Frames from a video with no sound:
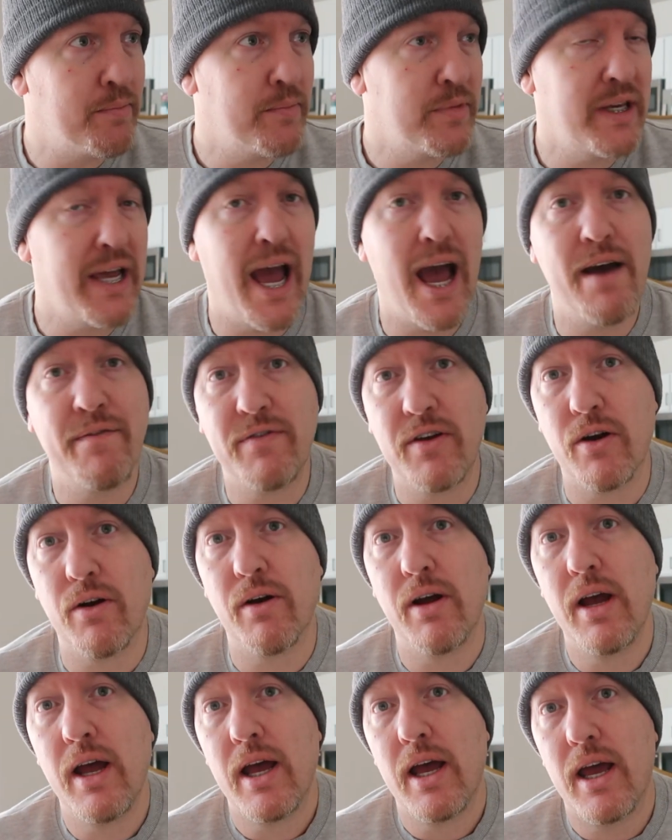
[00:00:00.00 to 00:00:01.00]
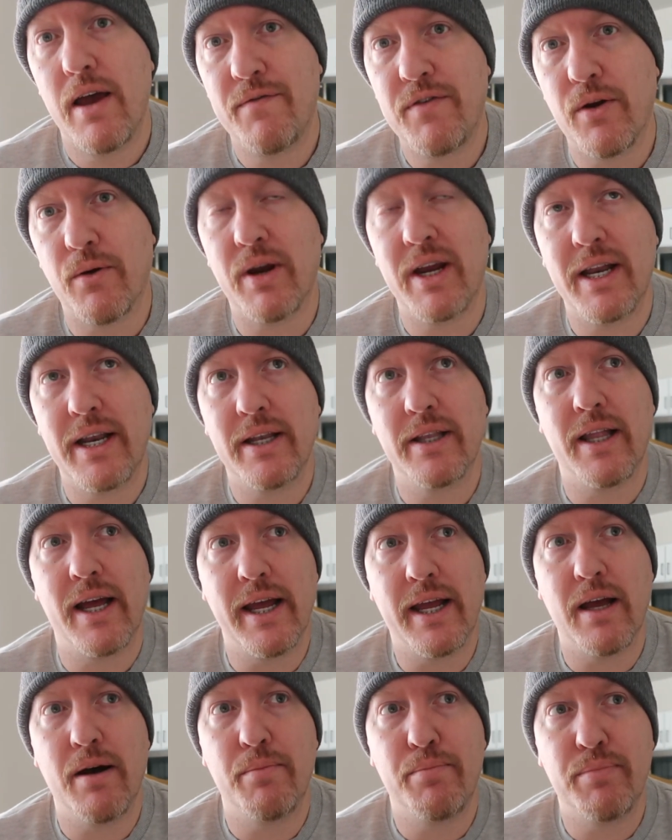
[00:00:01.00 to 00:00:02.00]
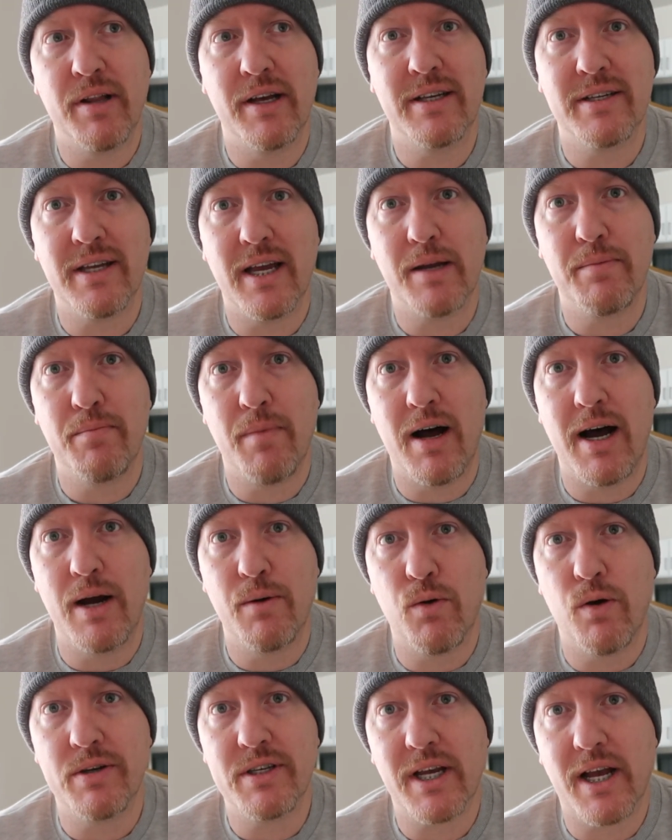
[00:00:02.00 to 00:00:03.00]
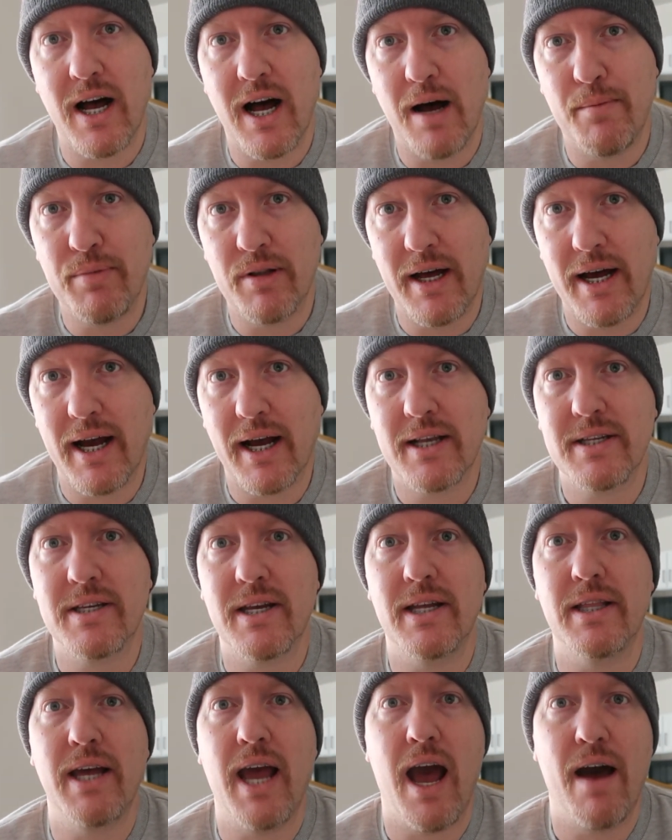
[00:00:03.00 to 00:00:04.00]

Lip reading: Yeah, if you're in like a place like mine where it's a complex and they